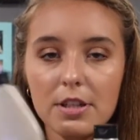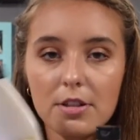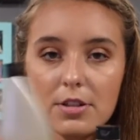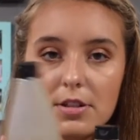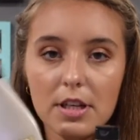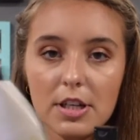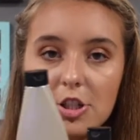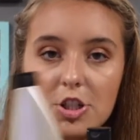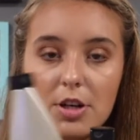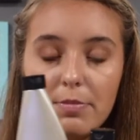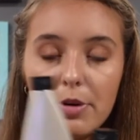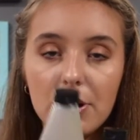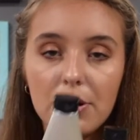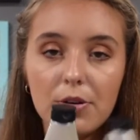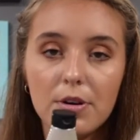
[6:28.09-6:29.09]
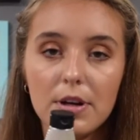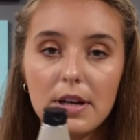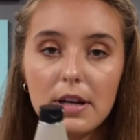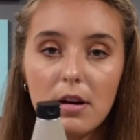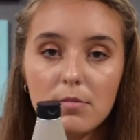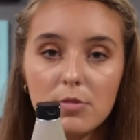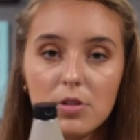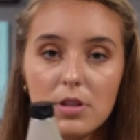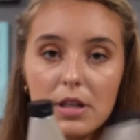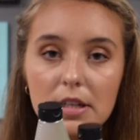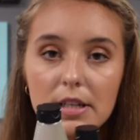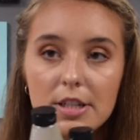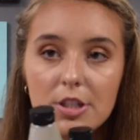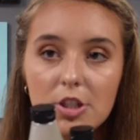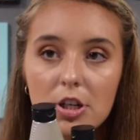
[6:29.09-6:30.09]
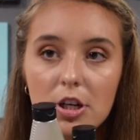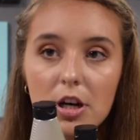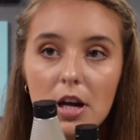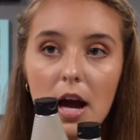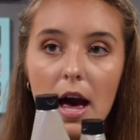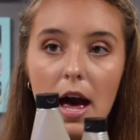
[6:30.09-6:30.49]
there's like a shampoo and it comes with a conditioner.